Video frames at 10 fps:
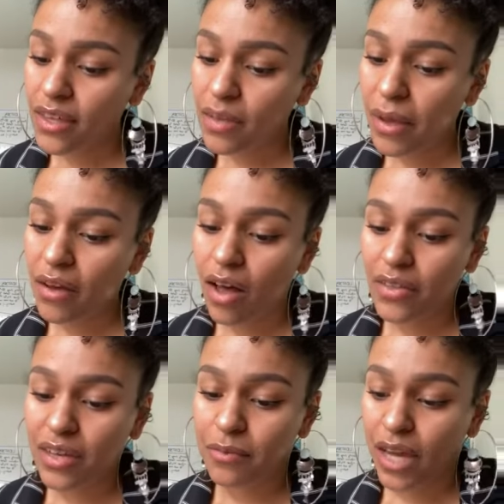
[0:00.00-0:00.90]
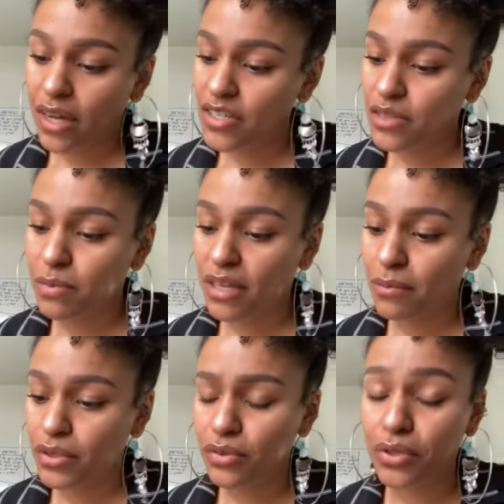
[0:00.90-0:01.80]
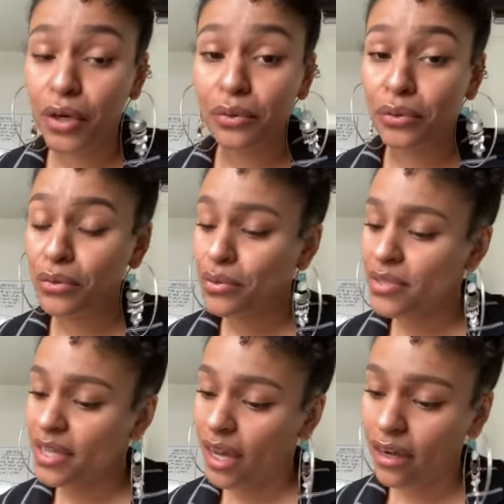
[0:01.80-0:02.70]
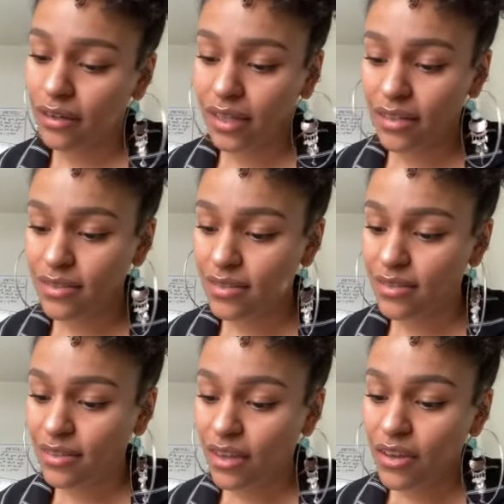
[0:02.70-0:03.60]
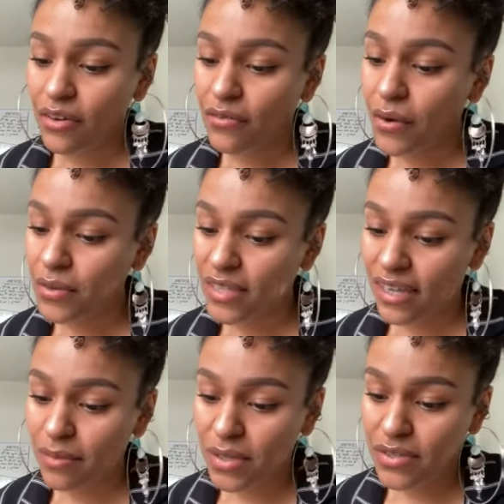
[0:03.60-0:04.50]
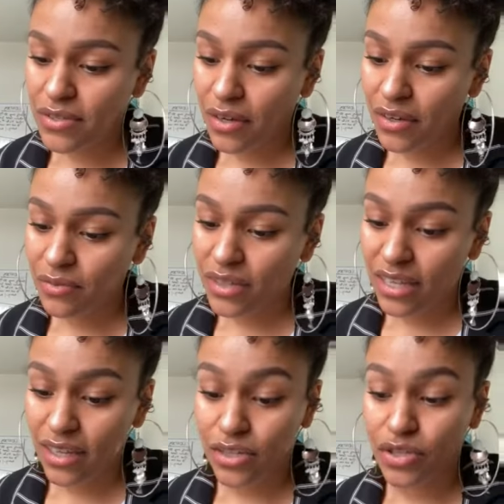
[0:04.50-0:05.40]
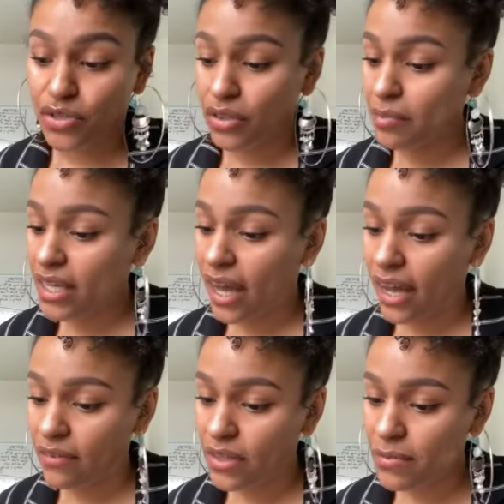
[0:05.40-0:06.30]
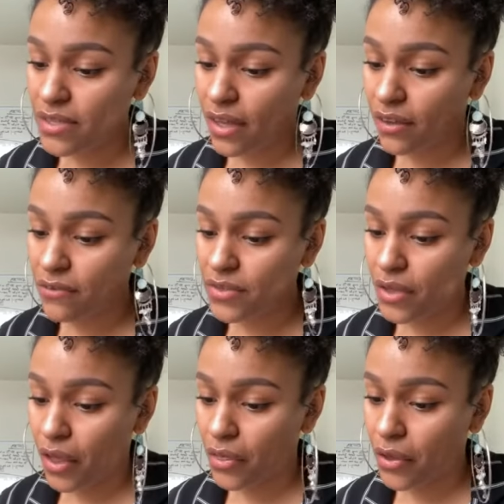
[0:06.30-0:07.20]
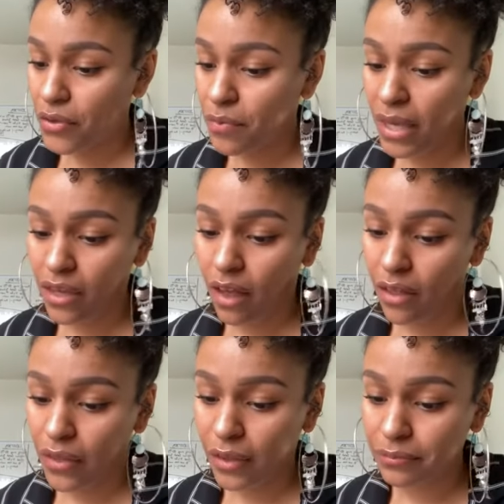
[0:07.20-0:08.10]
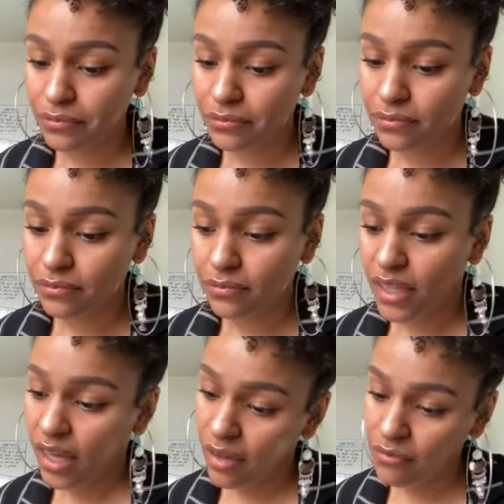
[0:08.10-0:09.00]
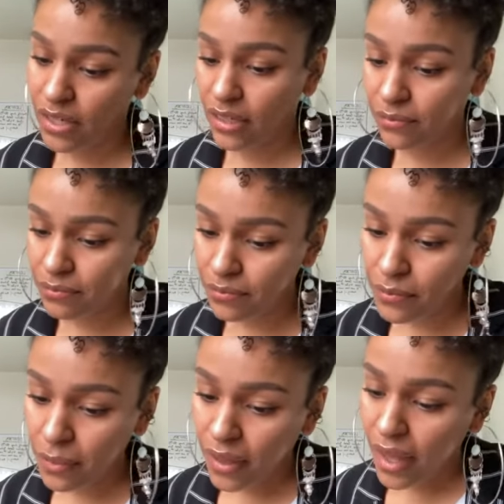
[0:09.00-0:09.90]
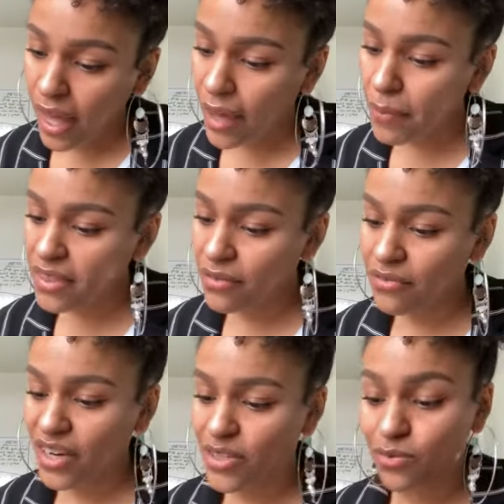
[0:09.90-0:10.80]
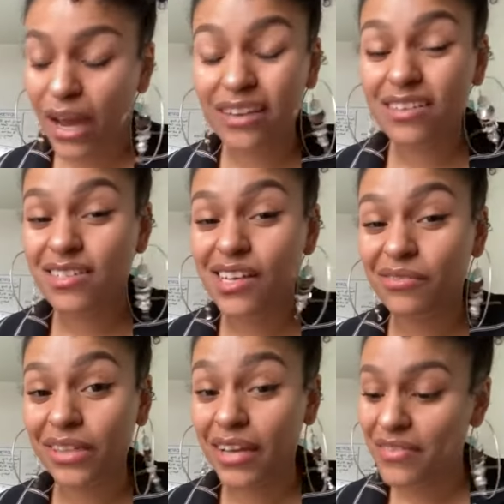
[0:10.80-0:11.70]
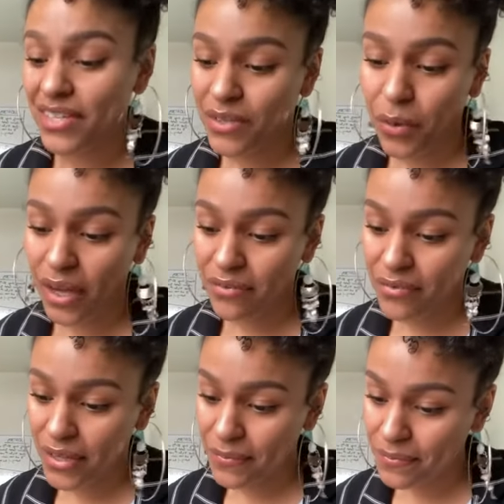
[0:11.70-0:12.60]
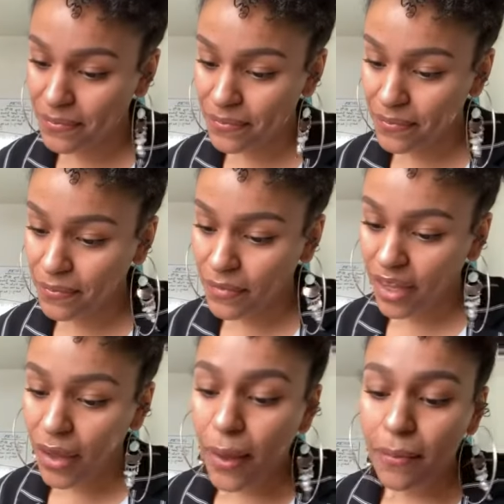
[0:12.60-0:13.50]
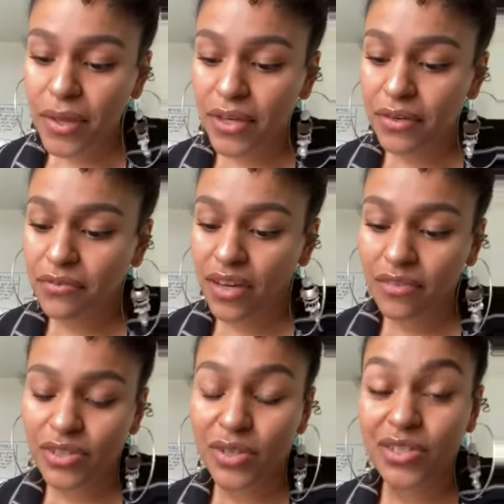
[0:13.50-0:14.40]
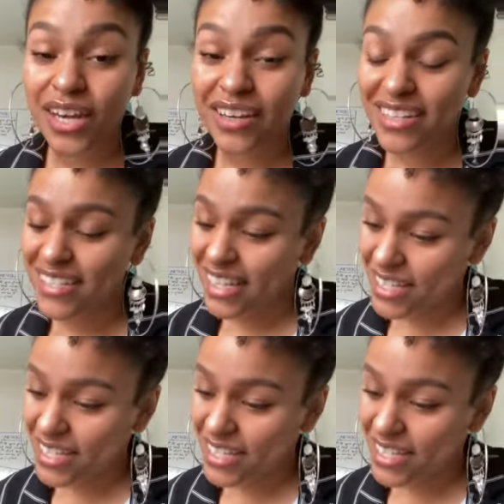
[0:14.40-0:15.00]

Think about all the obnoxious people you know oozing arrogance, folks that can be certain think extremely high of themselves, although you may call them confident. I bet the phrase radical self-love doesn't quite fit. pick your favorite Tolterian